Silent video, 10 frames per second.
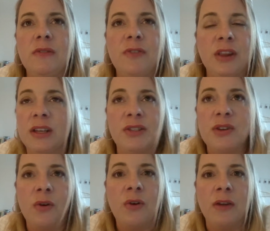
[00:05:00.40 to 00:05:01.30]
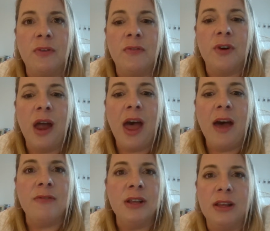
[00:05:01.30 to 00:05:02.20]
feeling so grateful for
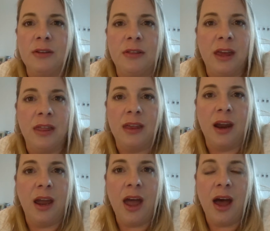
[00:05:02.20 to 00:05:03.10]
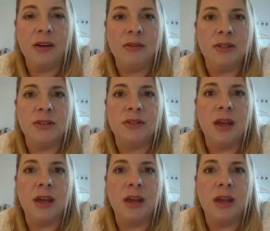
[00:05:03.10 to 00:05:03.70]
every little thing that I had. It was just